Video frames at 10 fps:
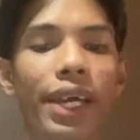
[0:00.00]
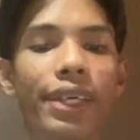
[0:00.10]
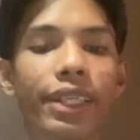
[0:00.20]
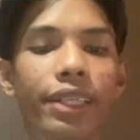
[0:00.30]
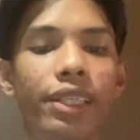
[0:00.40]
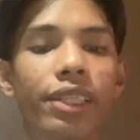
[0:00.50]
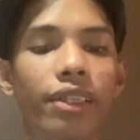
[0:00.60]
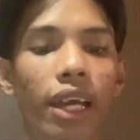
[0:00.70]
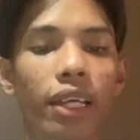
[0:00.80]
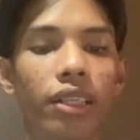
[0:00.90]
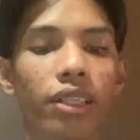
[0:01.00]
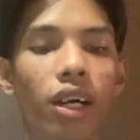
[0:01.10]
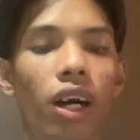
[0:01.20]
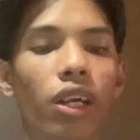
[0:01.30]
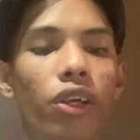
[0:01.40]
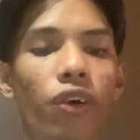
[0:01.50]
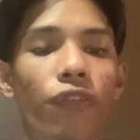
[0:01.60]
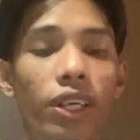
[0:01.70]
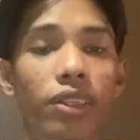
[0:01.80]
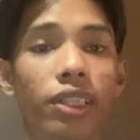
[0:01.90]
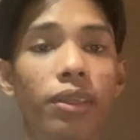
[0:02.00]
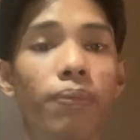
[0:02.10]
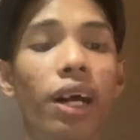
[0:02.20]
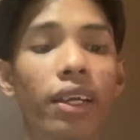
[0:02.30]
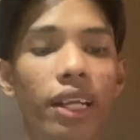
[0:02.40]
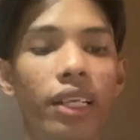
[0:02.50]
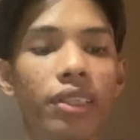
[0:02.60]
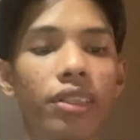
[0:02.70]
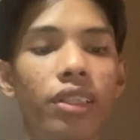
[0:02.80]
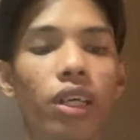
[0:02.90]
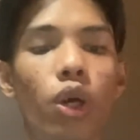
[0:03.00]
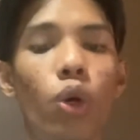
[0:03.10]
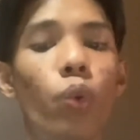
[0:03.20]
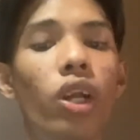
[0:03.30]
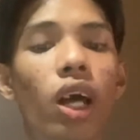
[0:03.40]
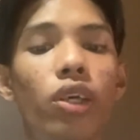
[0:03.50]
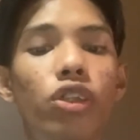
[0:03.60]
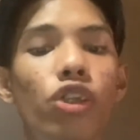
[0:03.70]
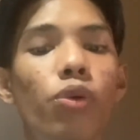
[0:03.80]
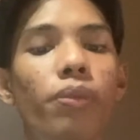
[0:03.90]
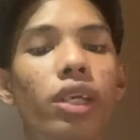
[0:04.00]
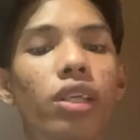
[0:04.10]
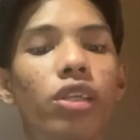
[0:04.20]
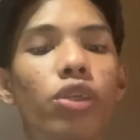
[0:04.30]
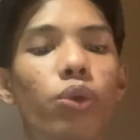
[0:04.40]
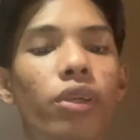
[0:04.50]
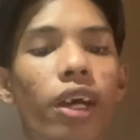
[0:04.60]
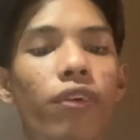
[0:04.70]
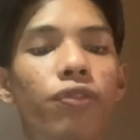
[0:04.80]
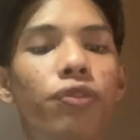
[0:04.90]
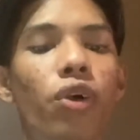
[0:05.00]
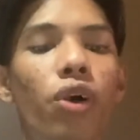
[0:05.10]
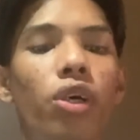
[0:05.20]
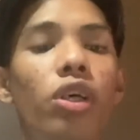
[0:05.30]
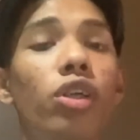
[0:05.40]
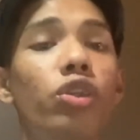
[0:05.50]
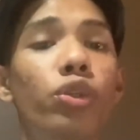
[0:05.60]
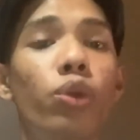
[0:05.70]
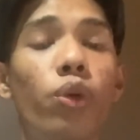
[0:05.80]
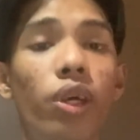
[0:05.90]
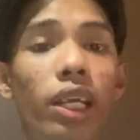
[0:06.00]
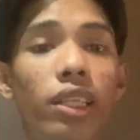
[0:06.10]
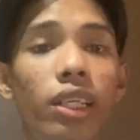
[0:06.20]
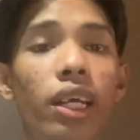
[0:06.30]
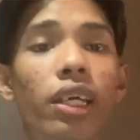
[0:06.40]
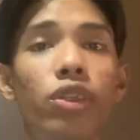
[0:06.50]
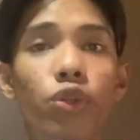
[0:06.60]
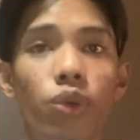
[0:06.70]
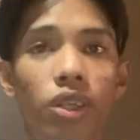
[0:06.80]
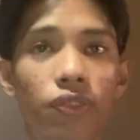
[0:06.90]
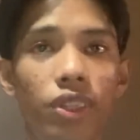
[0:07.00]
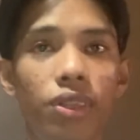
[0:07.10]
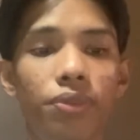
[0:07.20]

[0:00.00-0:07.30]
The design are not fancy but nice. Will also make the shoe rack for shoe collector and shoe lover.